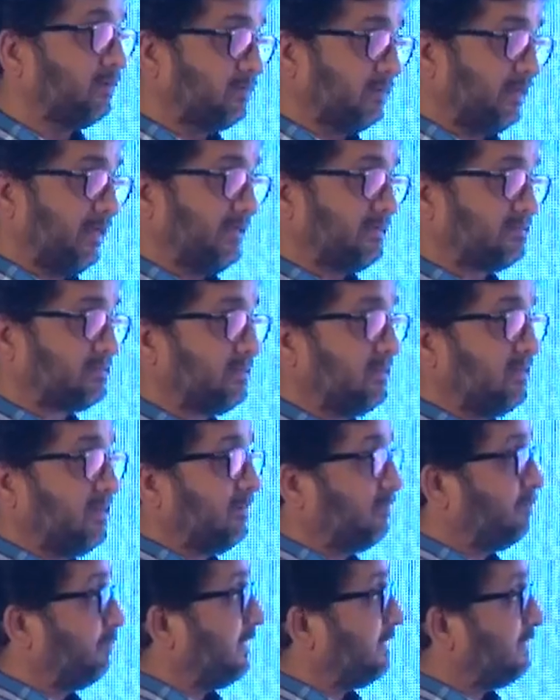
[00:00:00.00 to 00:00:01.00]
utilized
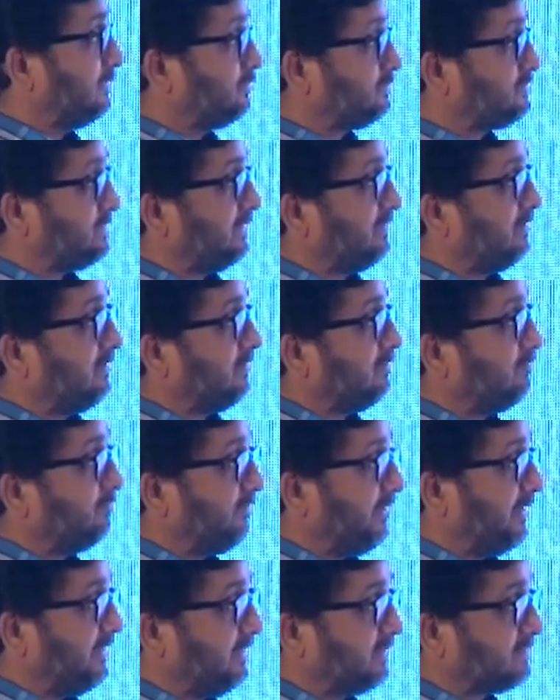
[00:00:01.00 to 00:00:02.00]
by using
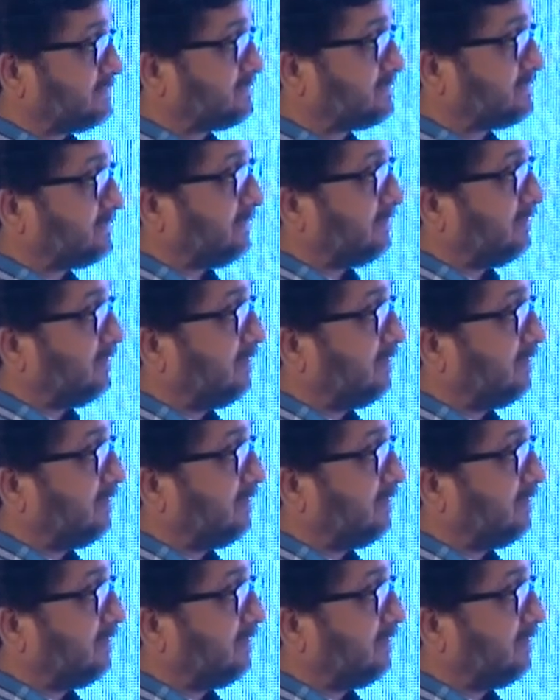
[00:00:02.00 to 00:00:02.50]
various